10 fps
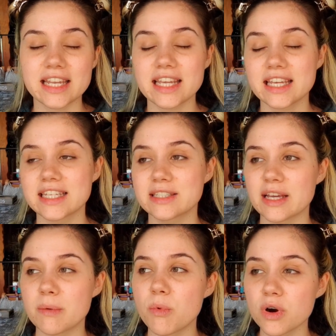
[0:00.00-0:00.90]
It is
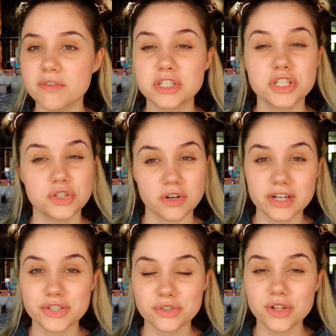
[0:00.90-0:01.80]
more of a
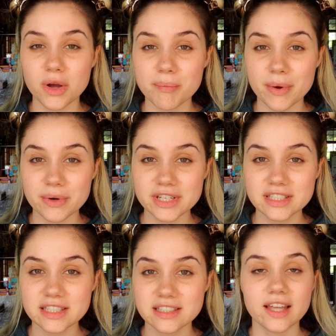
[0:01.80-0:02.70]
structural
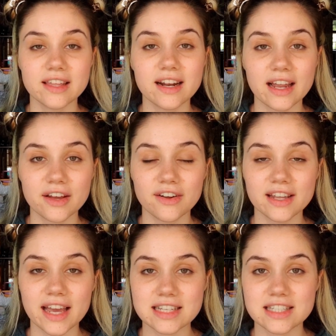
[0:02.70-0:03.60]
component. And then
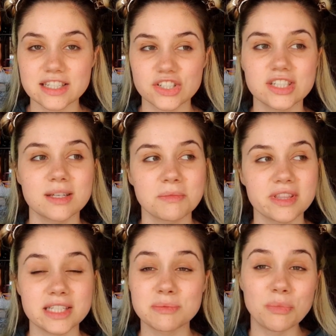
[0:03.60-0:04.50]
glycolic acid is just
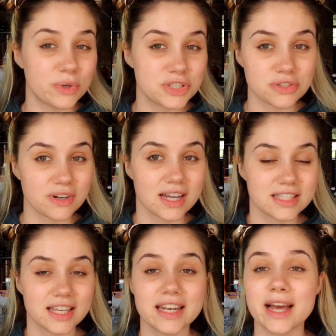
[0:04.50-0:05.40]
something that's
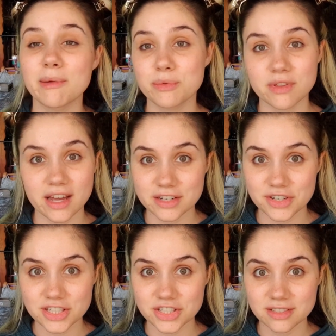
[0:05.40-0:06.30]
moisturizing and helps with
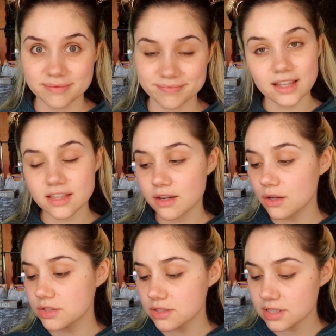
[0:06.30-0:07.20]
hydration. It then
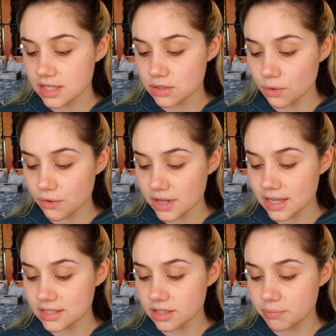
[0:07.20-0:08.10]
also says
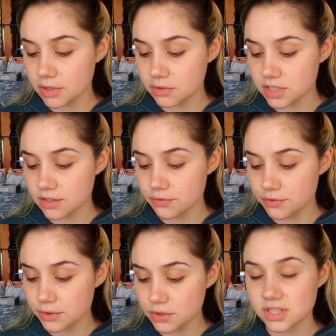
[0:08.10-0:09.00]
Oriental Beauty
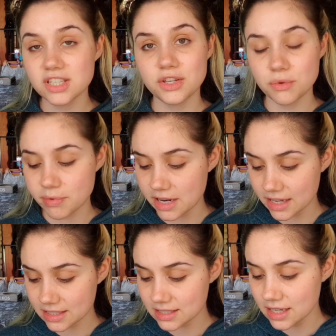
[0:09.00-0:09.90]
Fruits
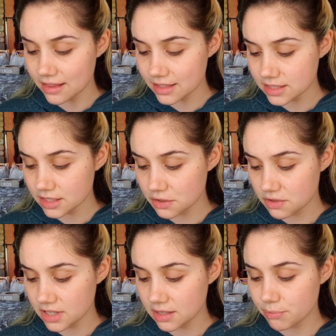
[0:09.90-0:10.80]
Nuplex. This
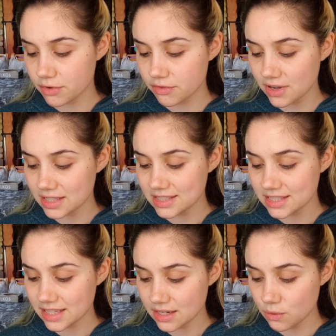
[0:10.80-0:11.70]
ingredient provides
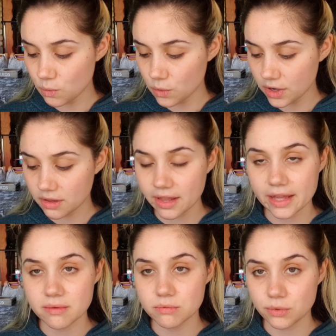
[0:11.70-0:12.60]
skin oil
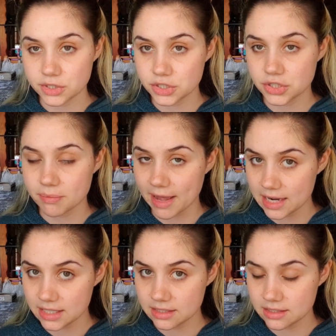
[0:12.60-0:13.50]
and moisture
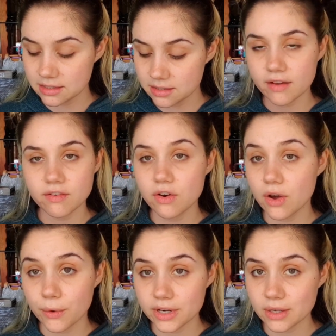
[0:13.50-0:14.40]
balance. I have
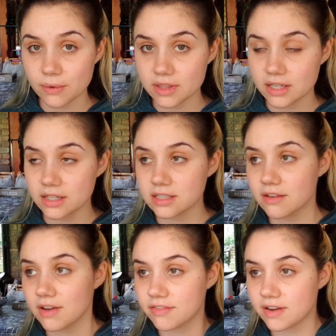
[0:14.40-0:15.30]
no idea what that is.
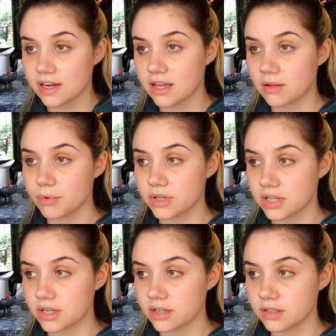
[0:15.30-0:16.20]
If I find out, I'll put it
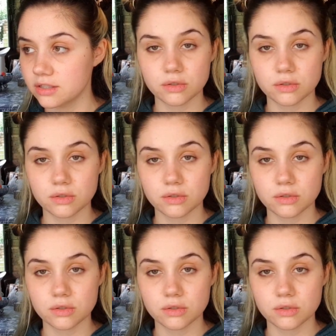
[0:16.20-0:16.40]
here.